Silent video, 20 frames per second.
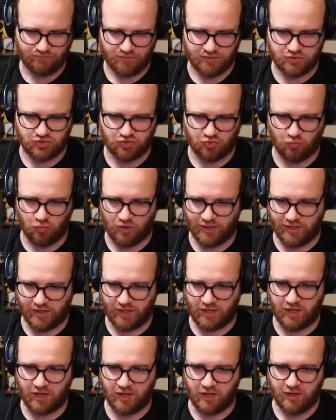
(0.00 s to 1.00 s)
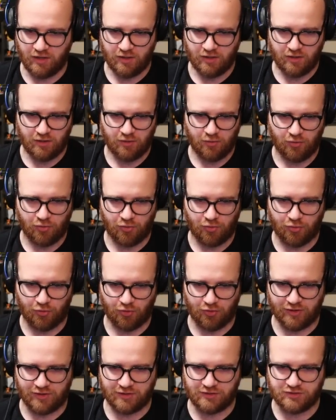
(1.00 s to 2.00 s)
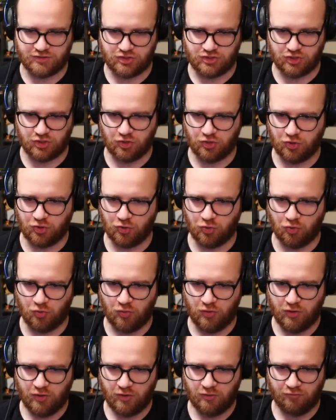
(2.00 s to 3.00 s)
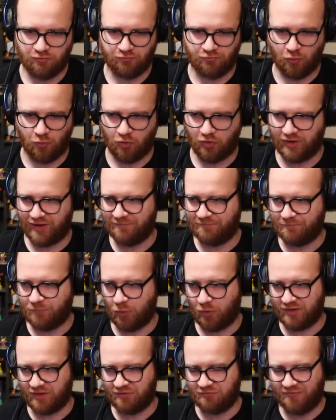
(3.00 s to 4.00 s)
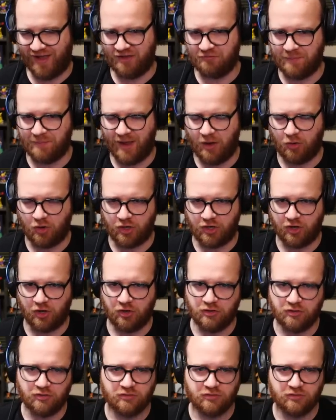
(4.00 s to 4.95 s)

20, 32, 40, 45 power here.